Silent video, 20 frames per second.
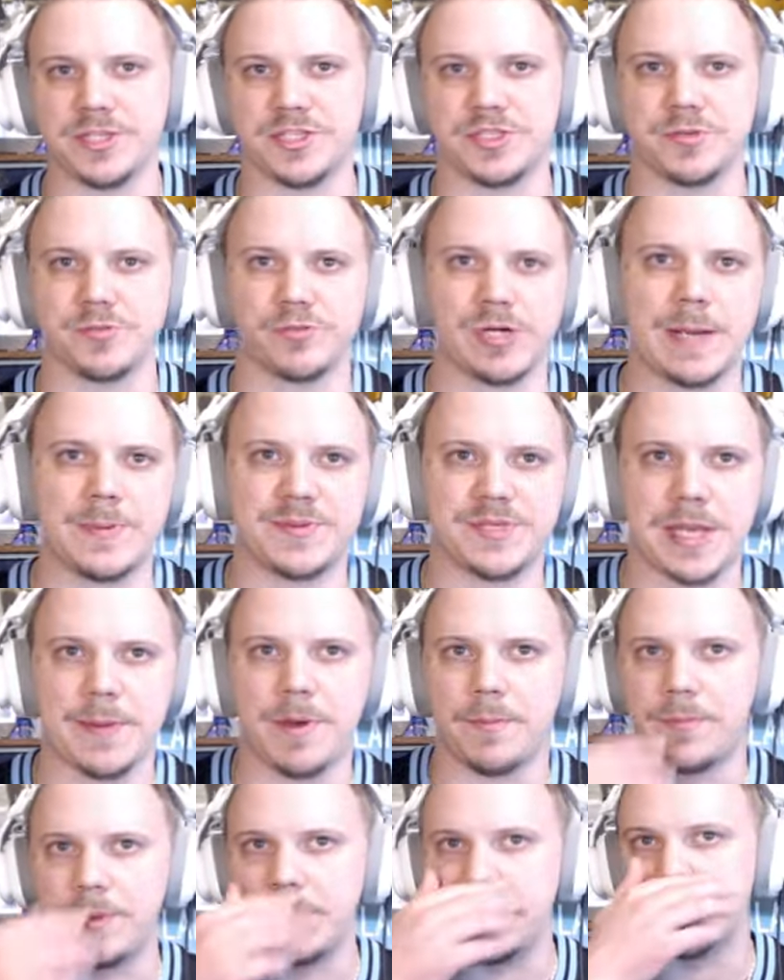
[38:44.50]
get some reps.
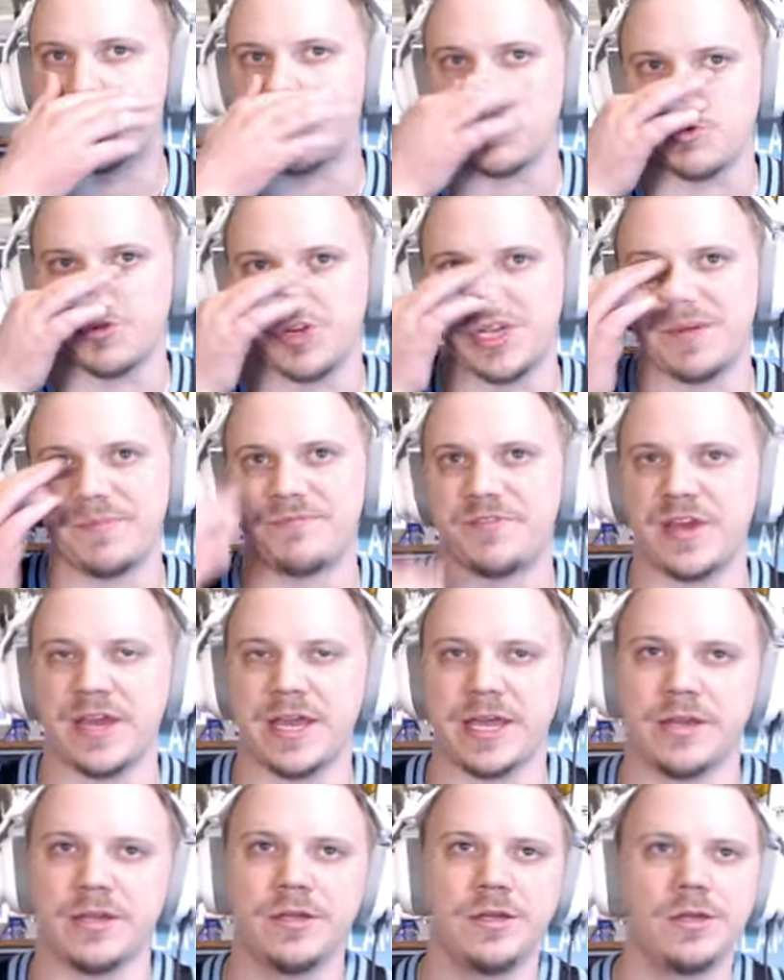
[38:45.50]
I'm a big Kareem
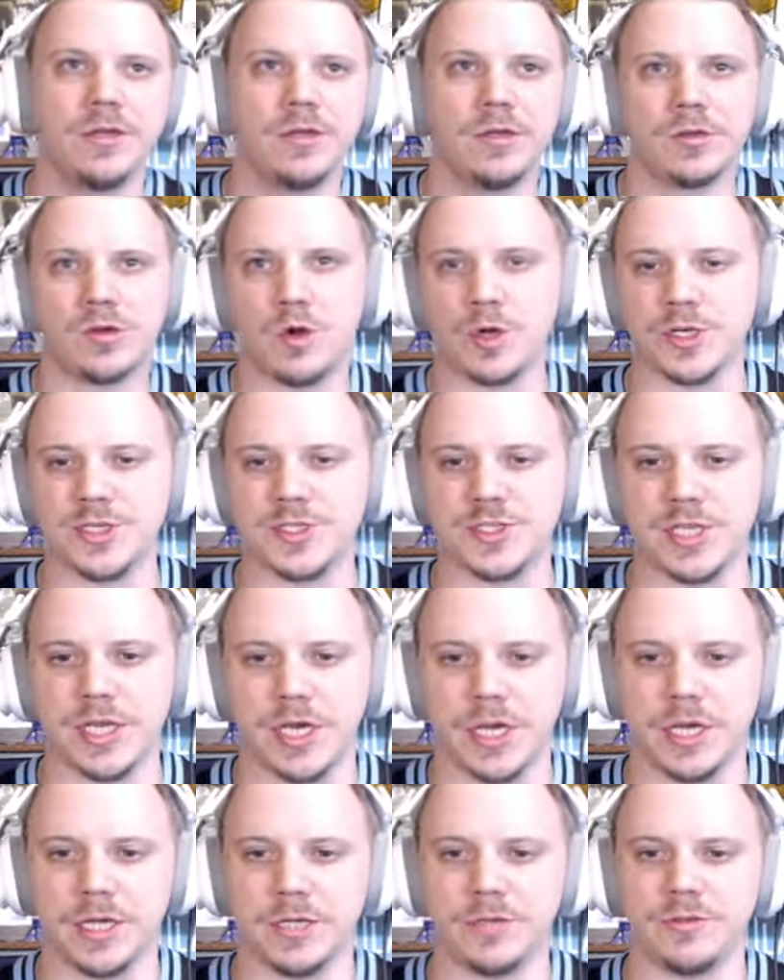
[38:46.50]
fan. Of course,
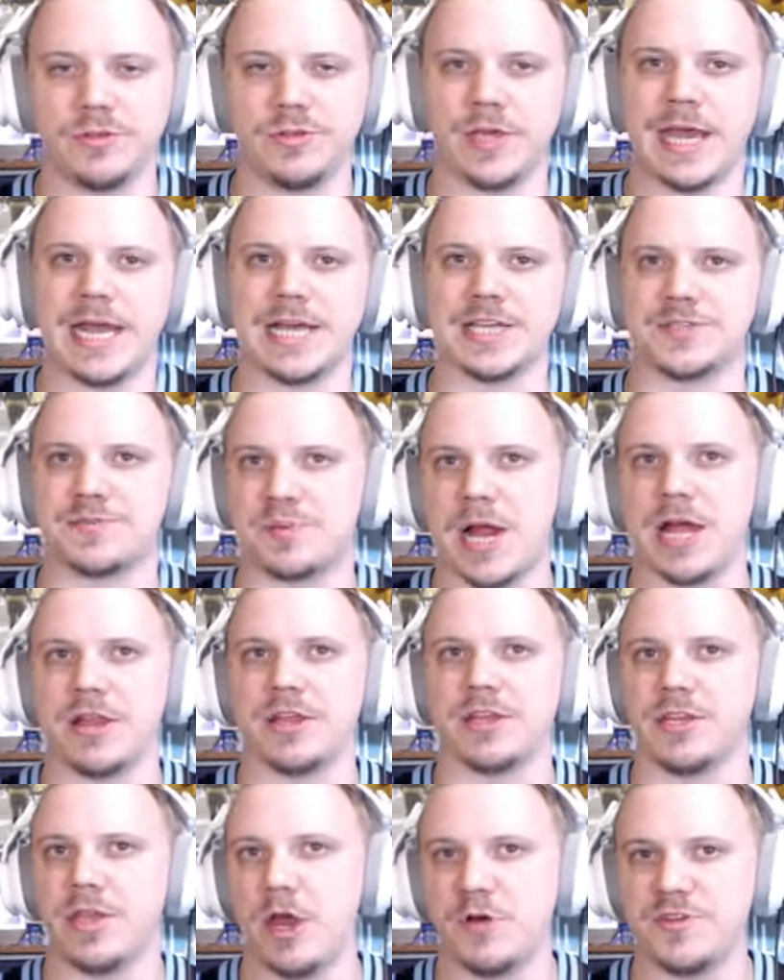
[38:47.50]
uh, you guys
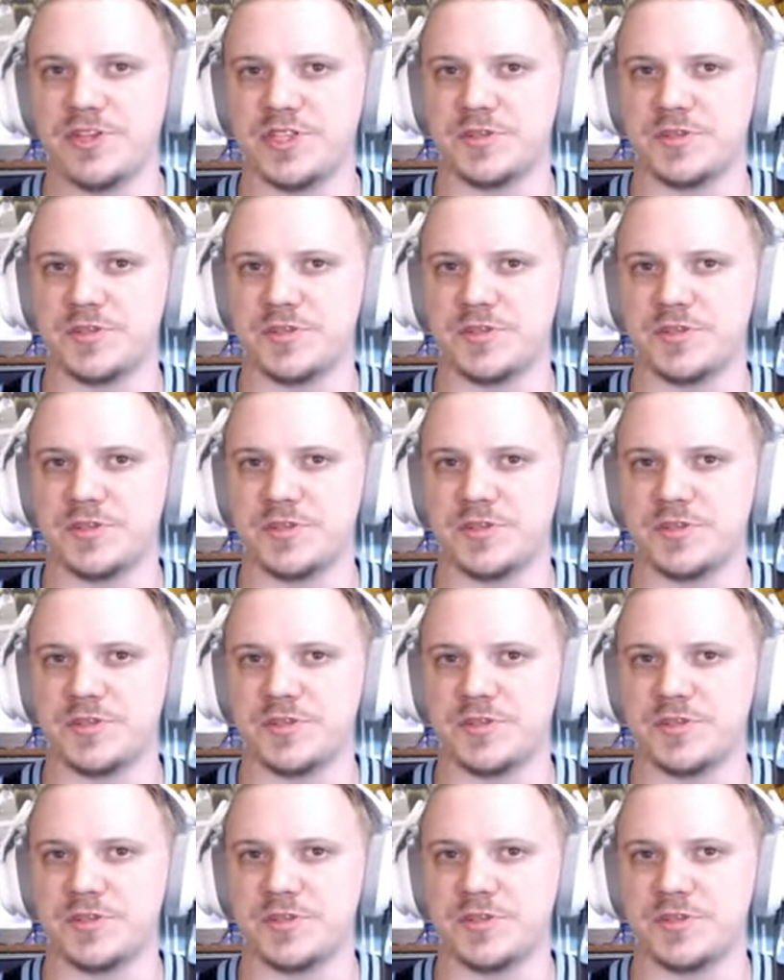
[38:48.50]
probably know